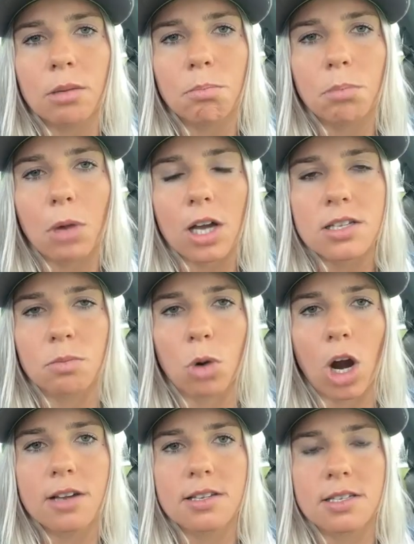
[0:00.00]
and bought some
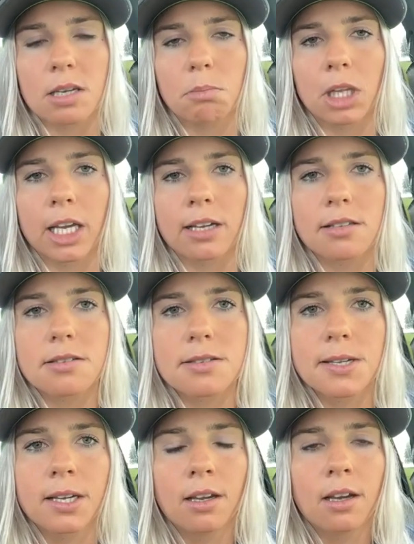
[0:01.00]
processing
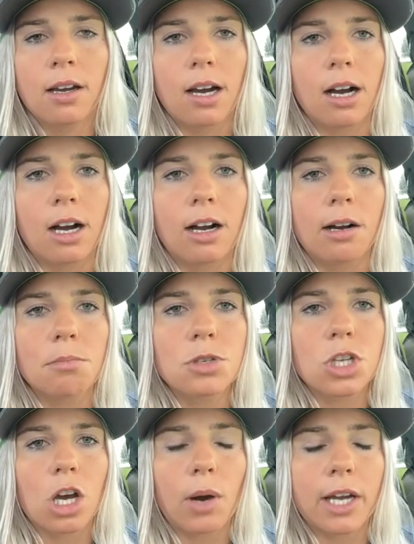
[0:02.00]
plants. Um,
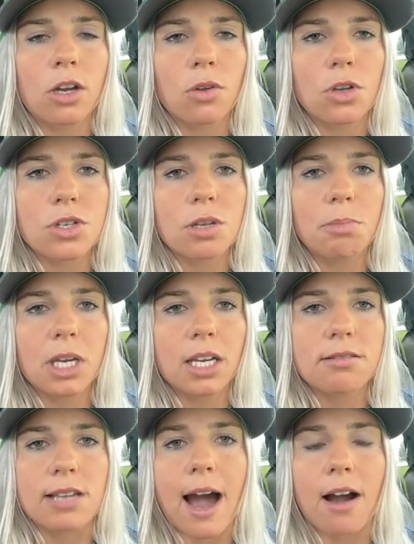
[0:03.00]
so I know there's a big
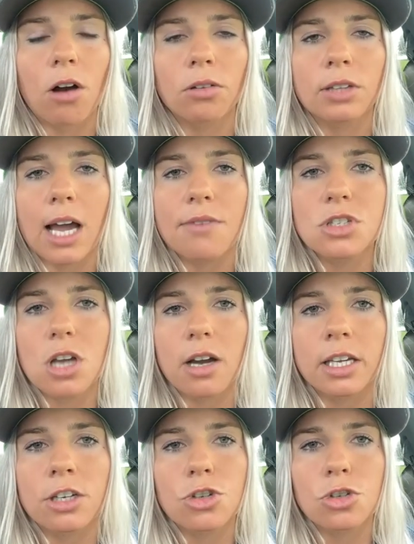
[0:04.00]
attack on livestock
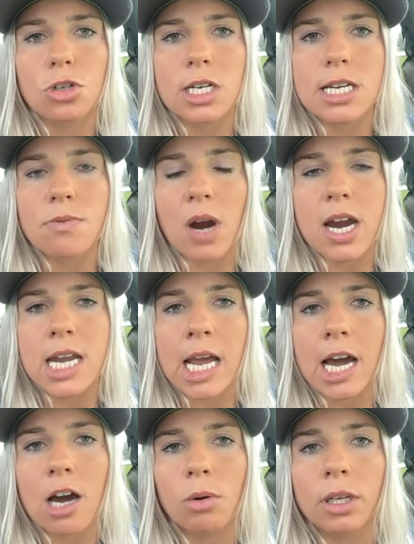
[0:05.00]
industry right
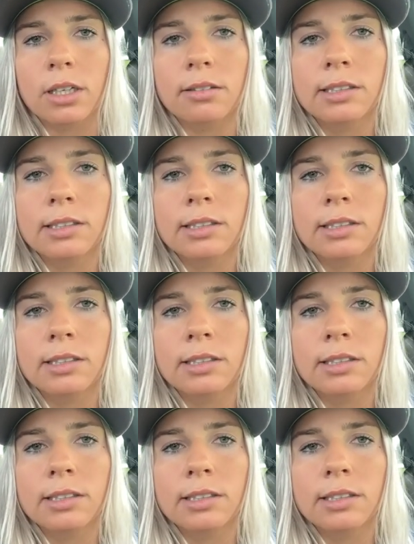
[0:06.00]
now, and